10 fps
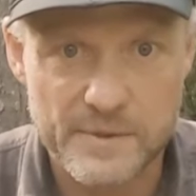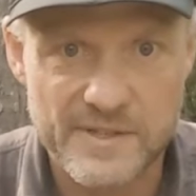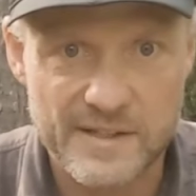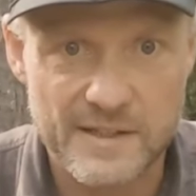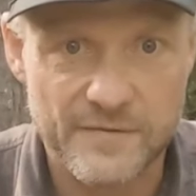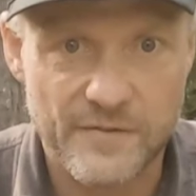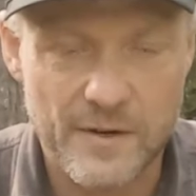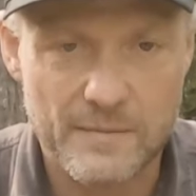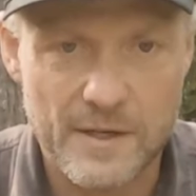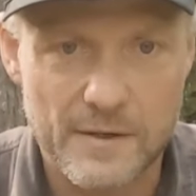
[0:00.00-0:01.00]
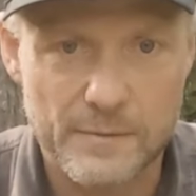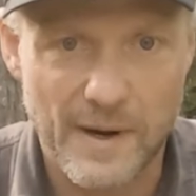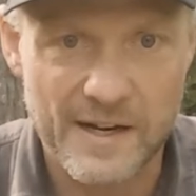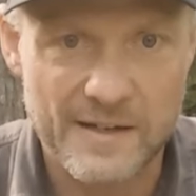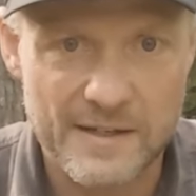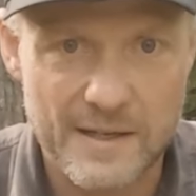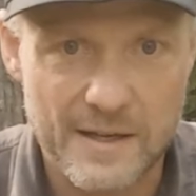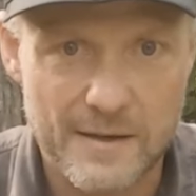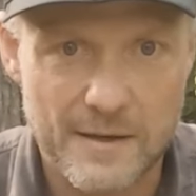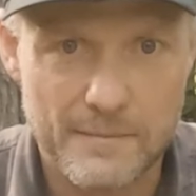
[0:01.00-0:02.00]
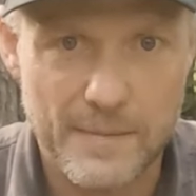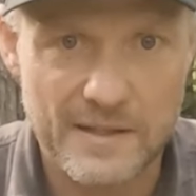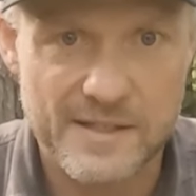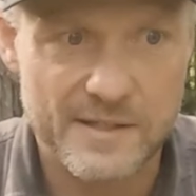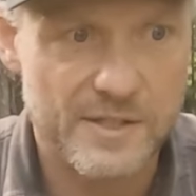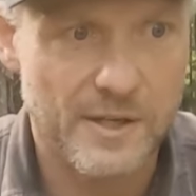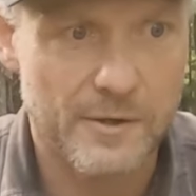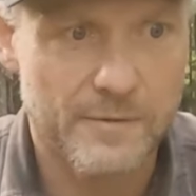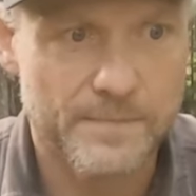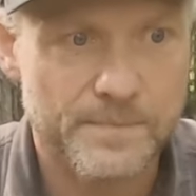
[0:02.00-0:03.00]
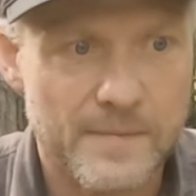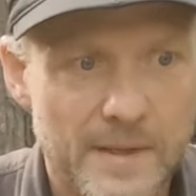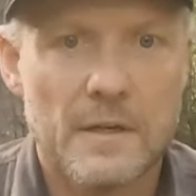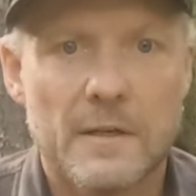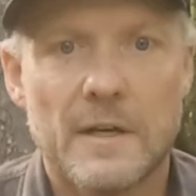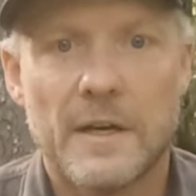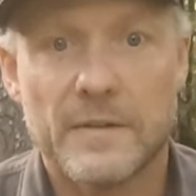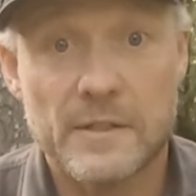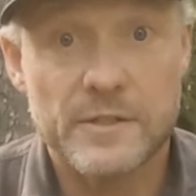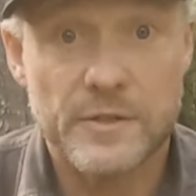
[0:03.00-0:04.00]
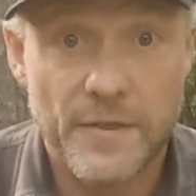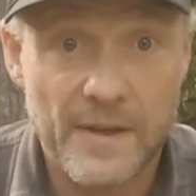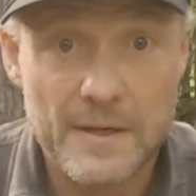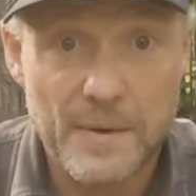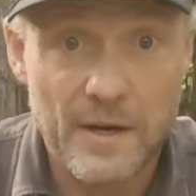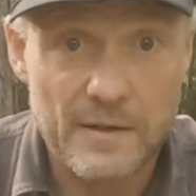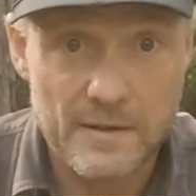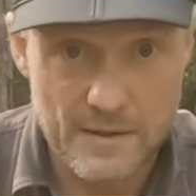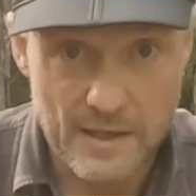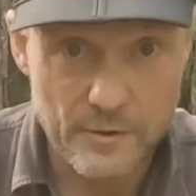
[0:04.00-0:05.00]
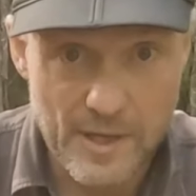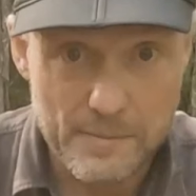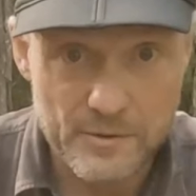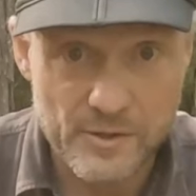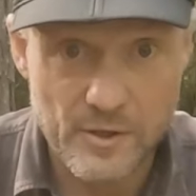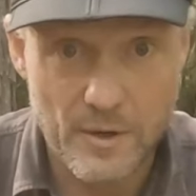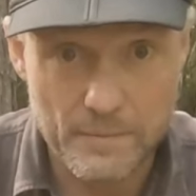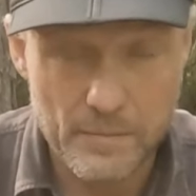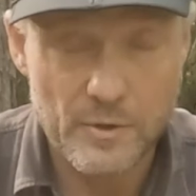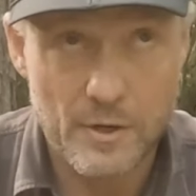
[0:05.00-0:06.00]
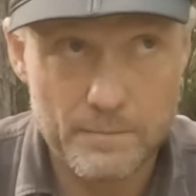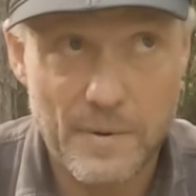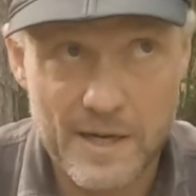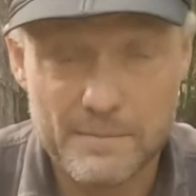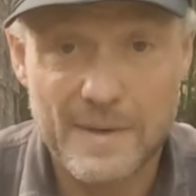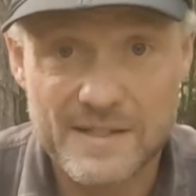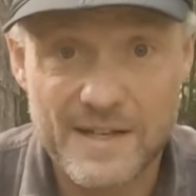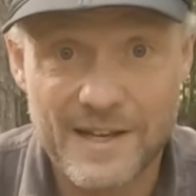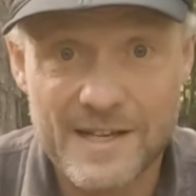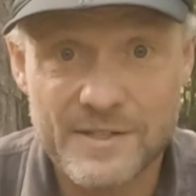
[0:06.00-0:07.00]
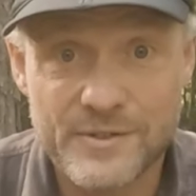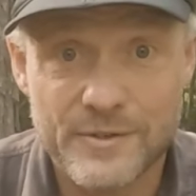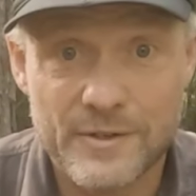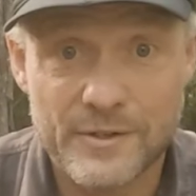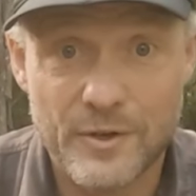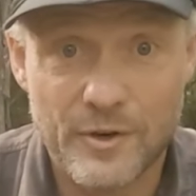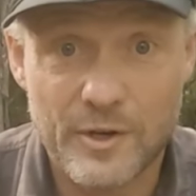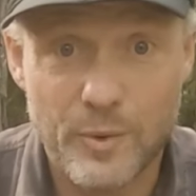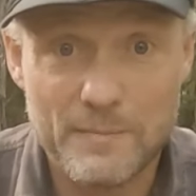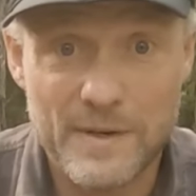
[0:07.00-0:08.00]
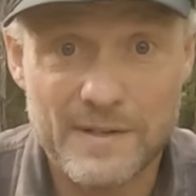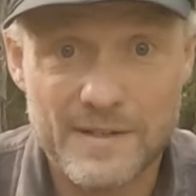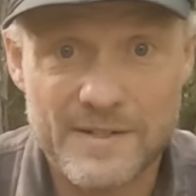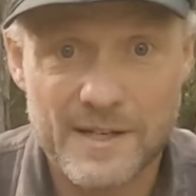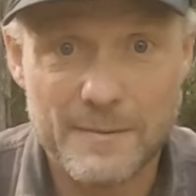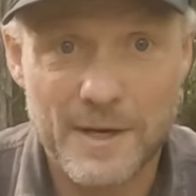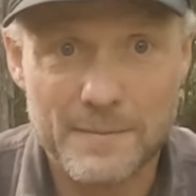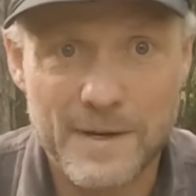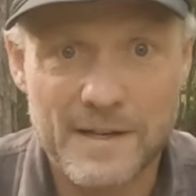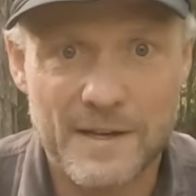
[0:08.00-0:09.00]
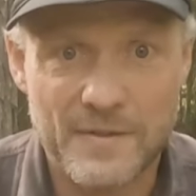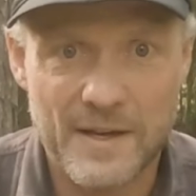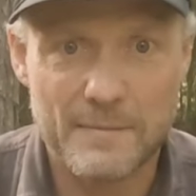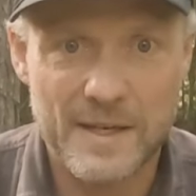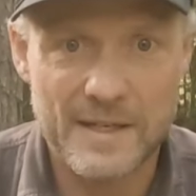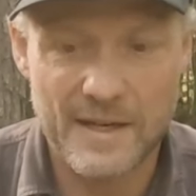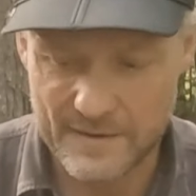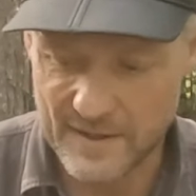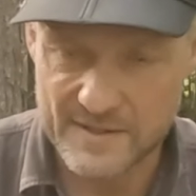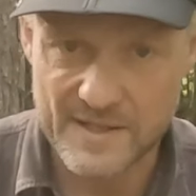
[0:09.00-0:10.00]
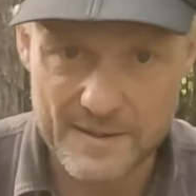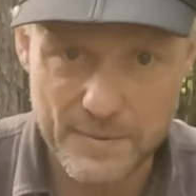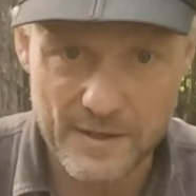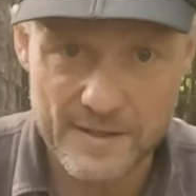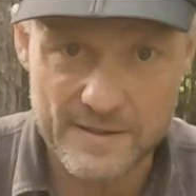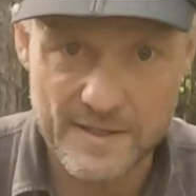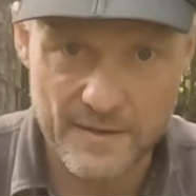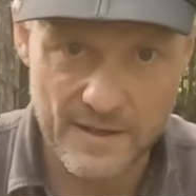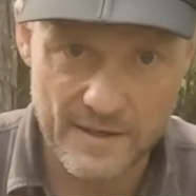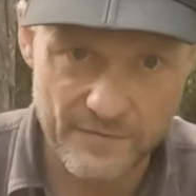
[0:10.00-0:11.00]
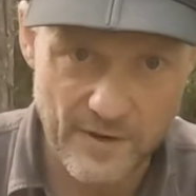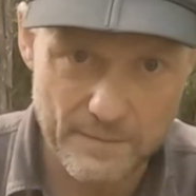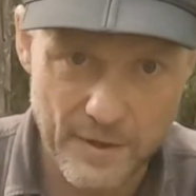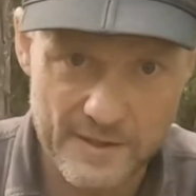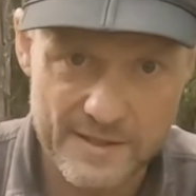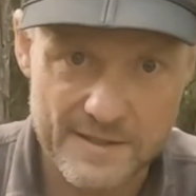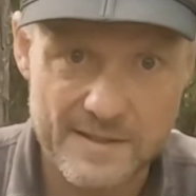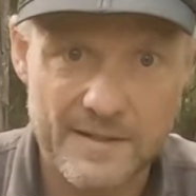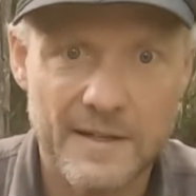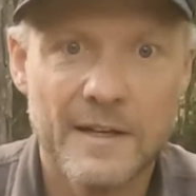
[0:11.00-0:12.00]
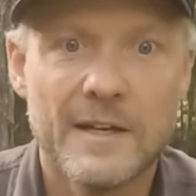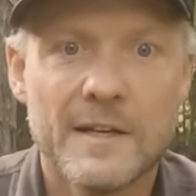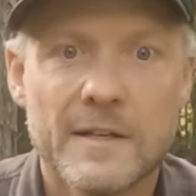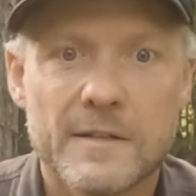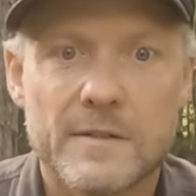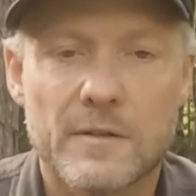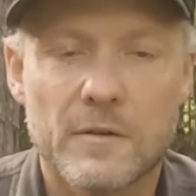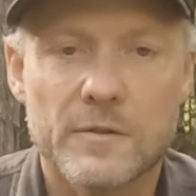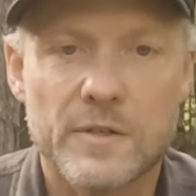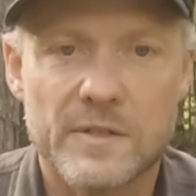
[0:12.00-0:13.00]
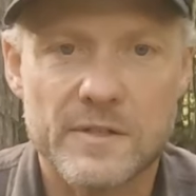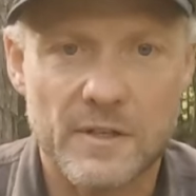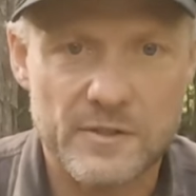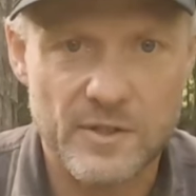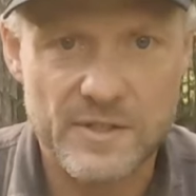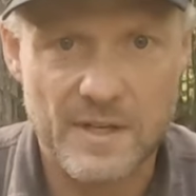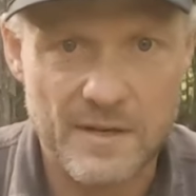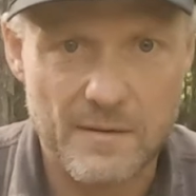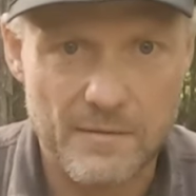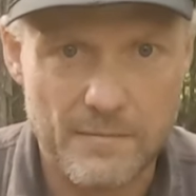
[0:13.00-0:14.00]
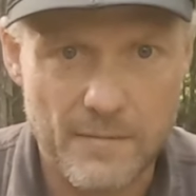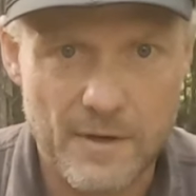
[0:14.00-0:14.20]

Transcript: protected from rain and melting snow. And then you should think about, are you able to compartmentalize your equipment inside the backpack? Are there many other side pockets? Are there front pockets? So it's not just a